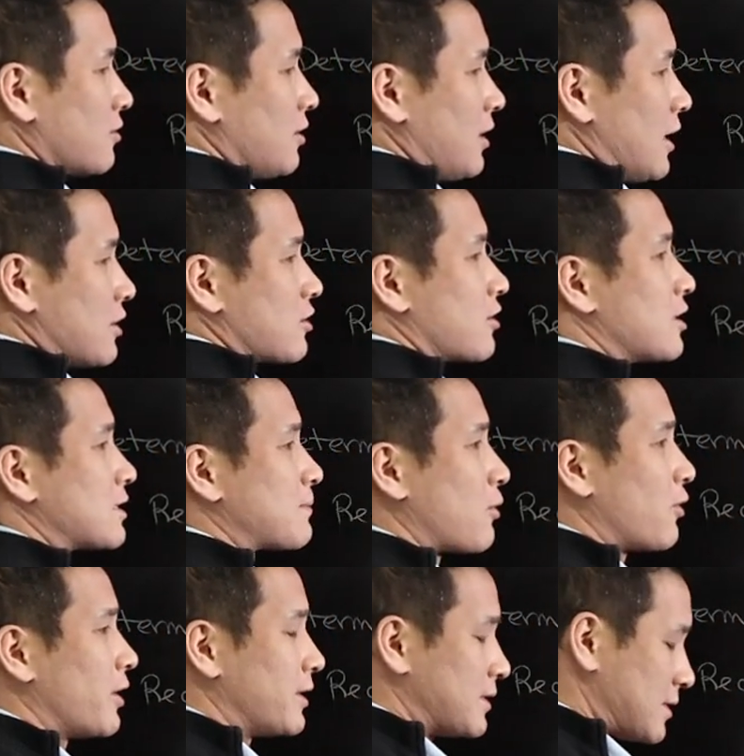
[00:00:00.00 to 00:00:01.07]
each of these
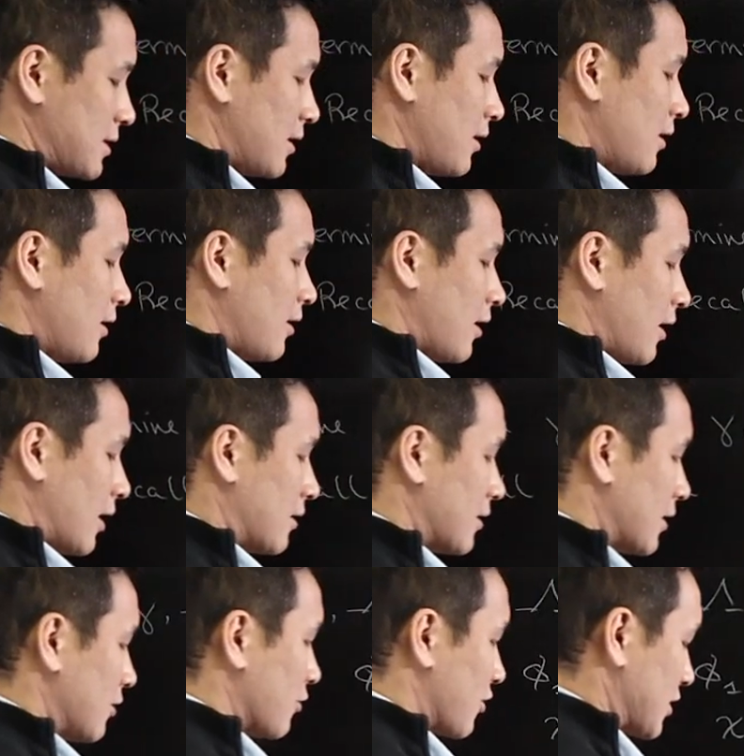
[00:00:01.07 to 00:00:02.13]
points, and
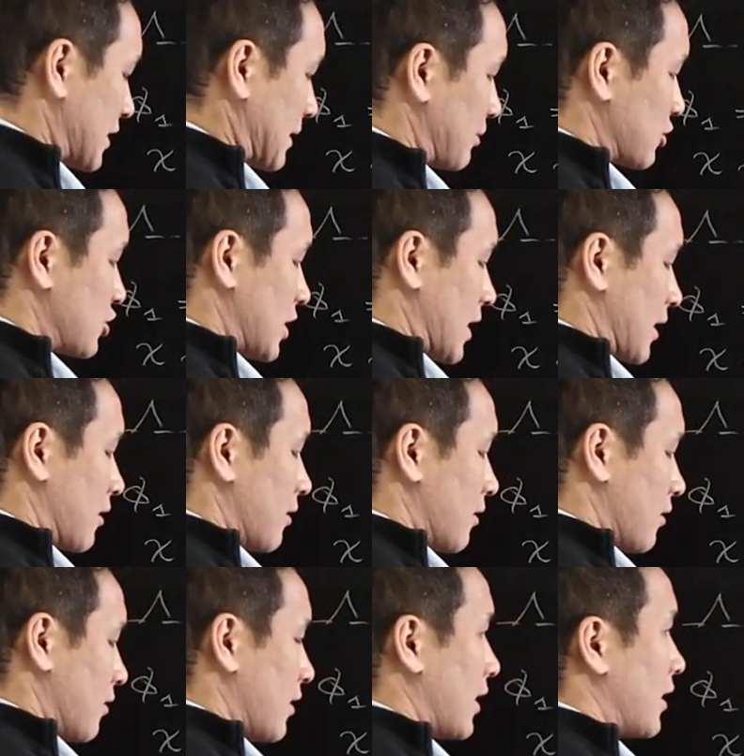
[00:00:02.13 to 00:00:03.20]
then you can double
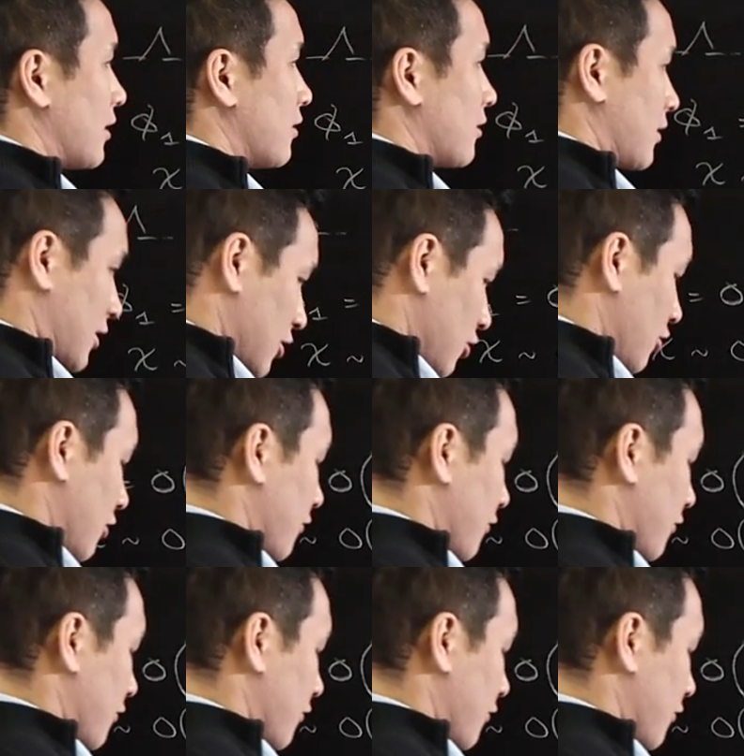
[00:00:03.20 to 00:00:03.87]
check that Q of